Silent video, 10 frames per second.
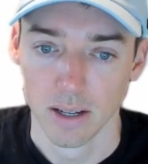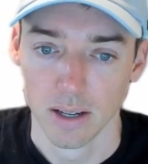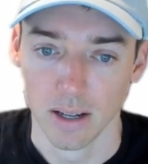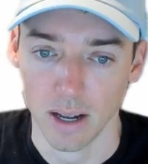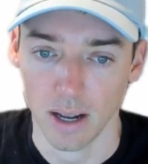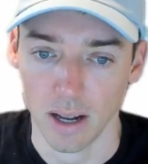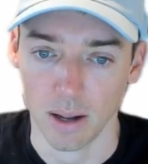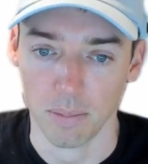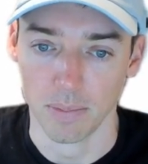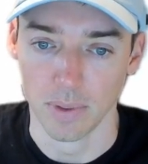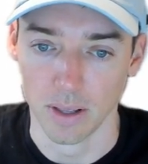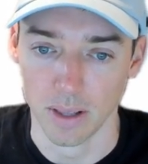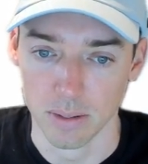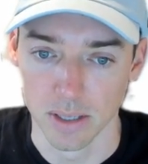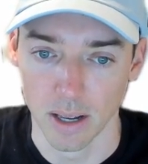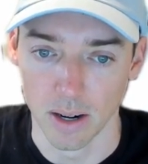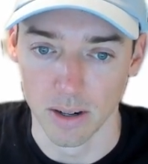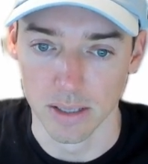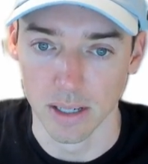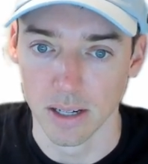That one's kind of hard to
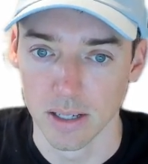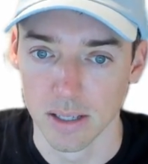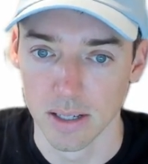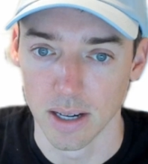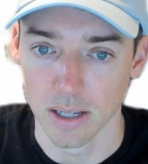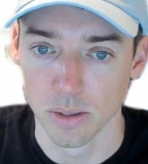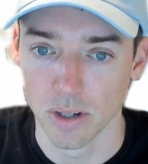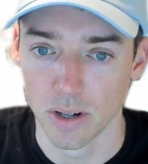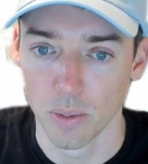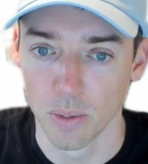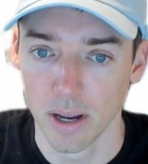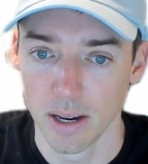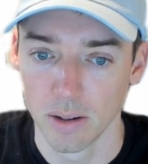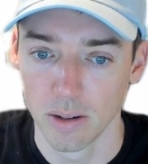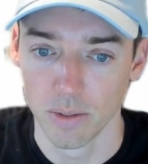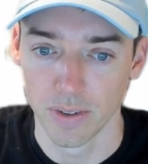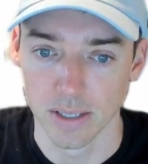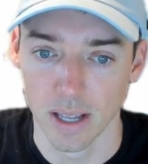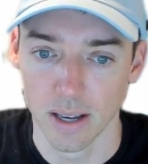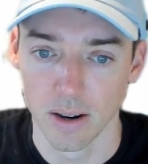see because the text is already white. I'll fix
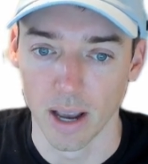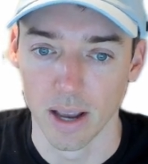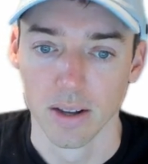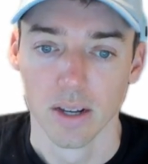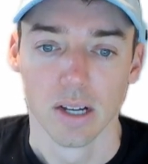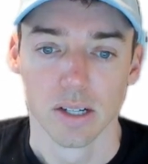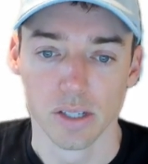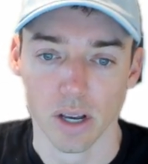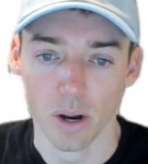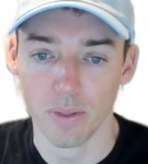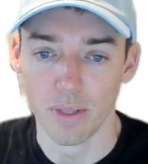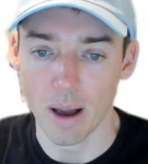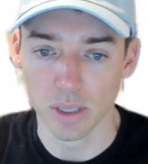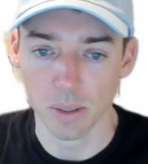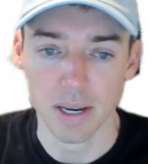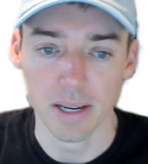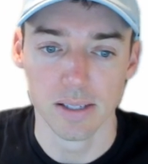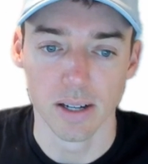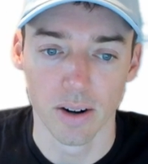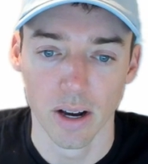that. Okay, so that was a
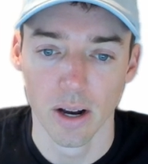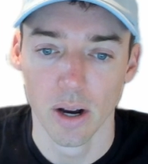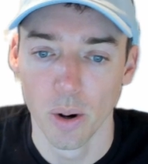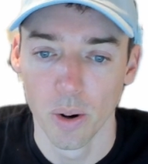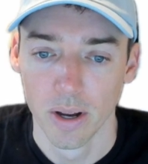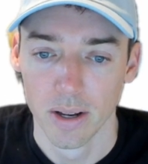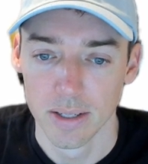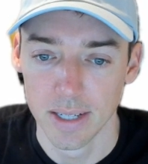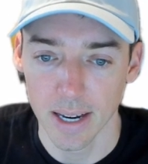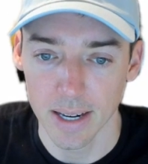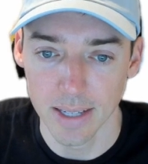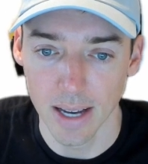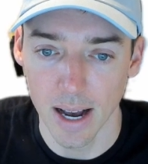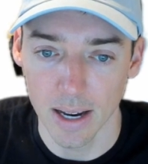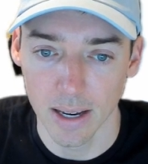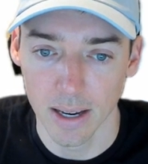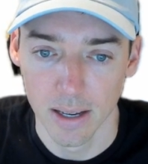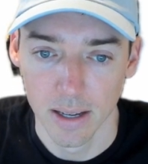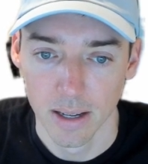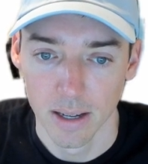P0. TikTok
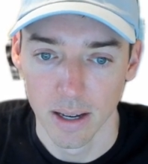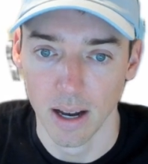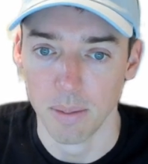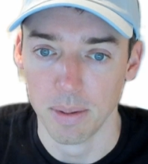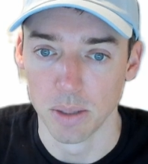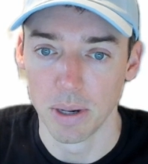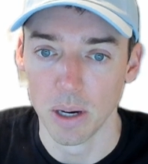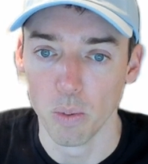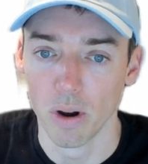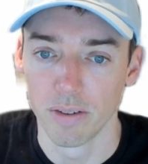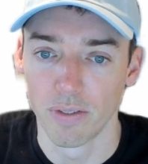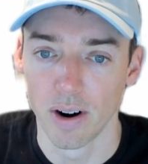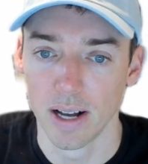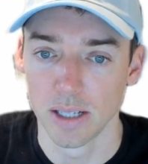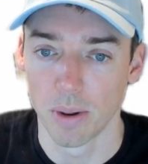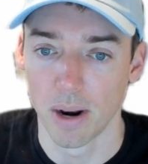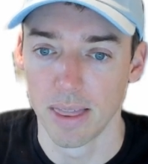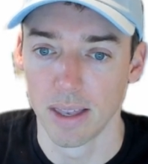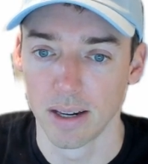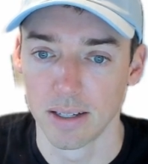is a P1 for us, but I
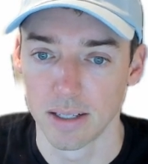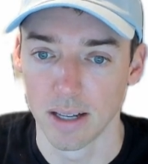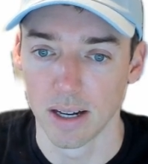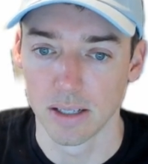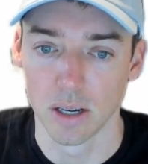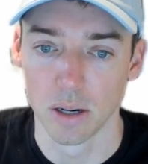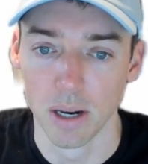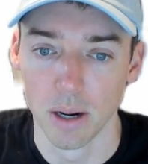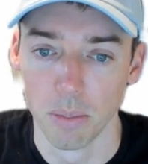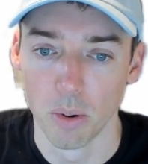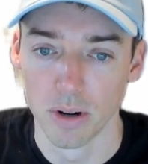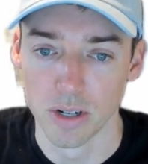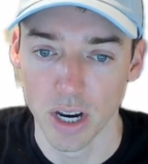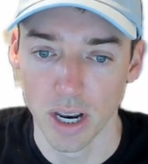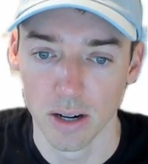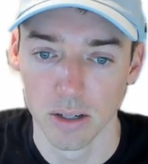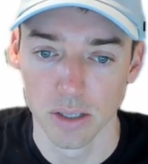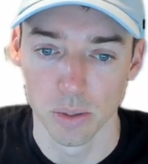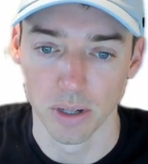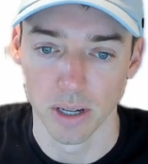think TikTok's going to be an important channel, so
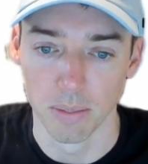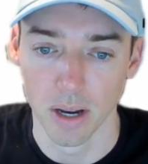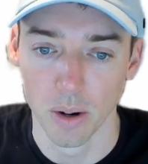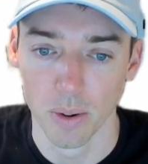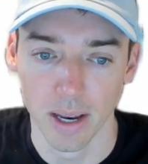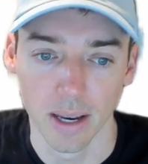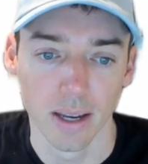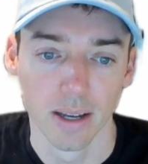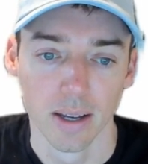we'll keep going.